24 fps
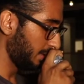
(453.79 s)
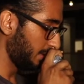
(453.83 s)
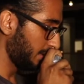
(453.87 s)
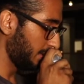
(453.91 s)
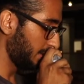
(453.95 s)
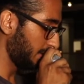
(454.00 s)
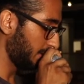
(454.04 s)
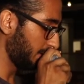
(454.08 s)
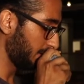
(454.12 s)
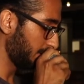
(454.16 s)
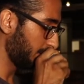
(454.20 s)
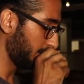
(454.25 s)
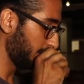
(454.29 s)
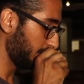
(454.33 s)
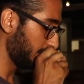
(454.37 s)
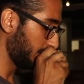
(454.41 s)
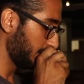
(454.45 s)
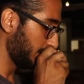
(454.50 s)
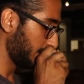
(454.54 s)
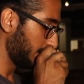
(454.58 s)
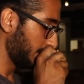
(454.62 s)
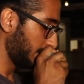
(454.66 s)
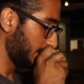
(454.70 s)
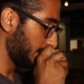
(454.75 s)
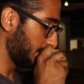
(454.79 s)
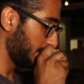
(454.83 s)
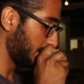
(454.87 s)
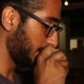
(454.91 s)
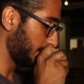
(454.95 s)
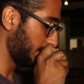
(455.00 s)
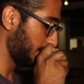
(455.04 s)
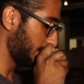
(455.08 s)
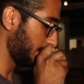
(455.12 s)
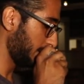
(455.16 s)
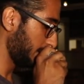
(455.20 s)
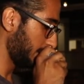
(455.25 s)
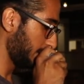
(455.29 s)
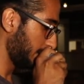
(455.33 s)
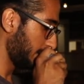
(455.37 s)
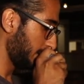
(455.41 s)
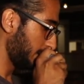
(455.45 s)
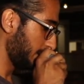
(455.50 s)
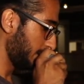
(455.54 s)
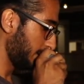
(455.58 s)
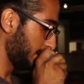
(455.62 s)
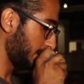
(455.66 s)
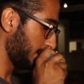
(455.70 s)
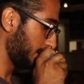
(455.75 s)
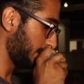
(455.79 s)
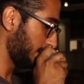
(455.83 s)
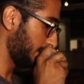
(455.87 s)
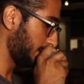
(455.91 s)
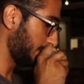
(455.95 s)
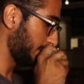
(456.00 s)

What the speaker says: No one is speaking in this clip.